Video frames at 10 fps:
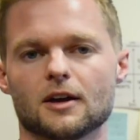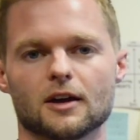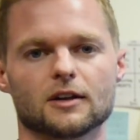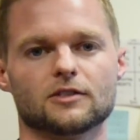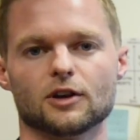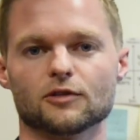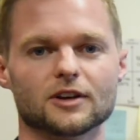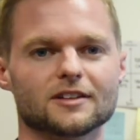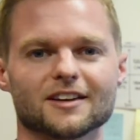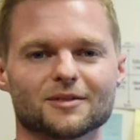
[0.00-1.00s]

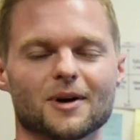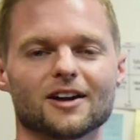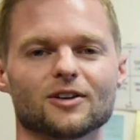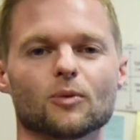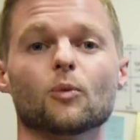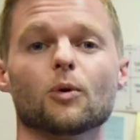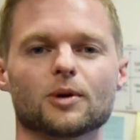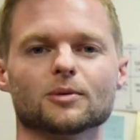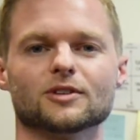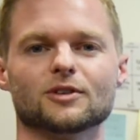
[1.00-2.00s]
CRV, doesn't matter. We'll be
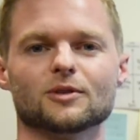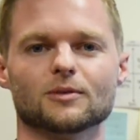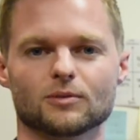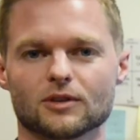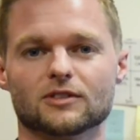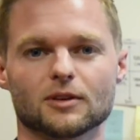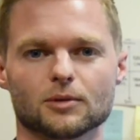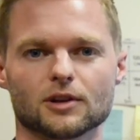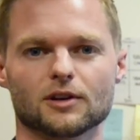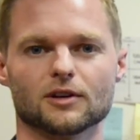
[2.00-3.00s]
able to do
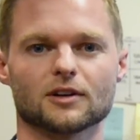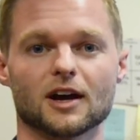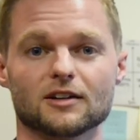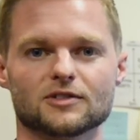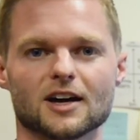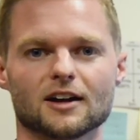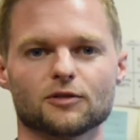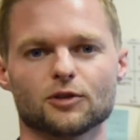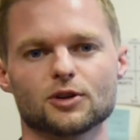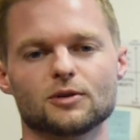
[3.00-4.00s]
similar kind of data
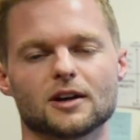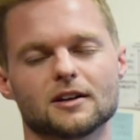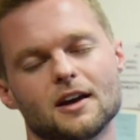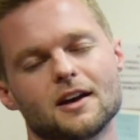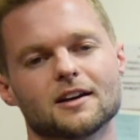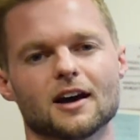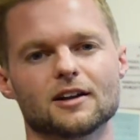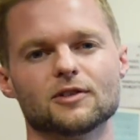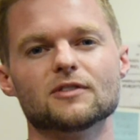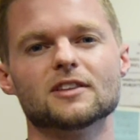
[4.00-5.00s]
for you and kind
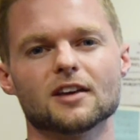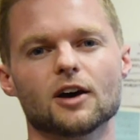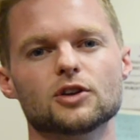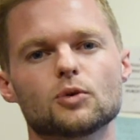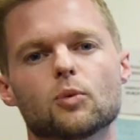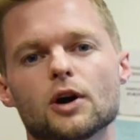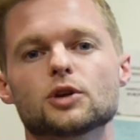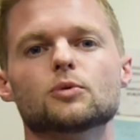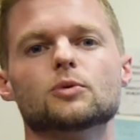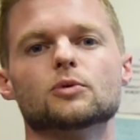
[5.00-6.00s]
of even tell you what
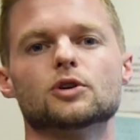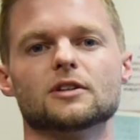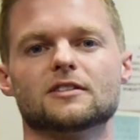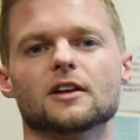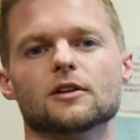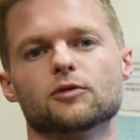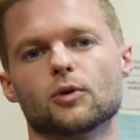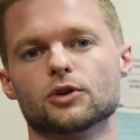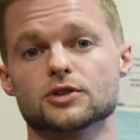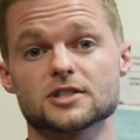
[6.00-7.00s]
you could sell it
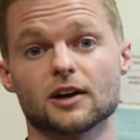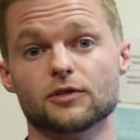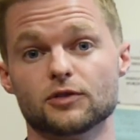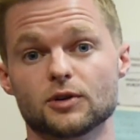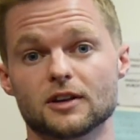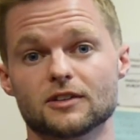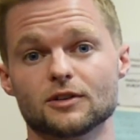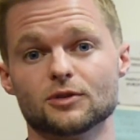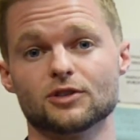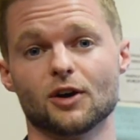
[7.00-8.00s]
for yourself if you needed
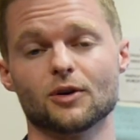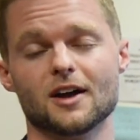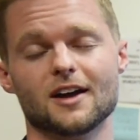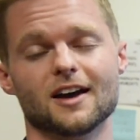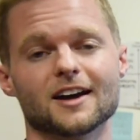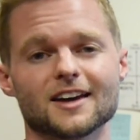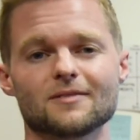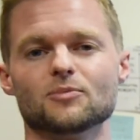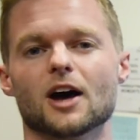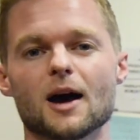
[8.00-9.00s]
to. So
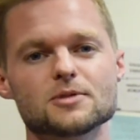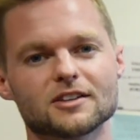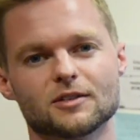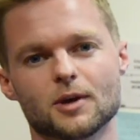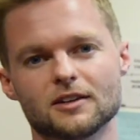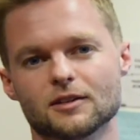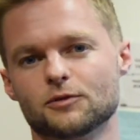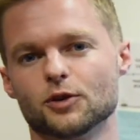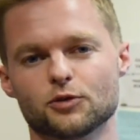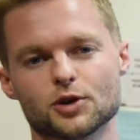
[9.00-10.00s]
again, I'm Dustin Mason.
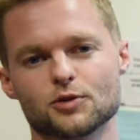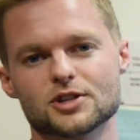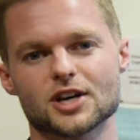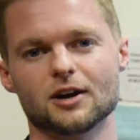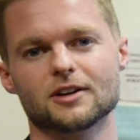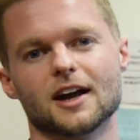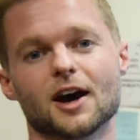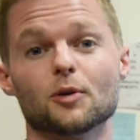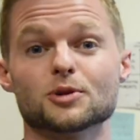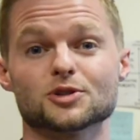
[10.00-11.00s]
Feel free to reach out, and I
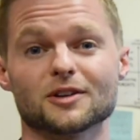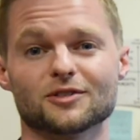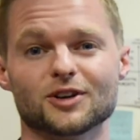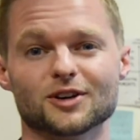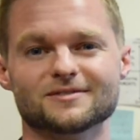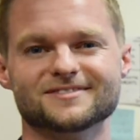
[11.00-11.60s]
hope you enjoyed this video.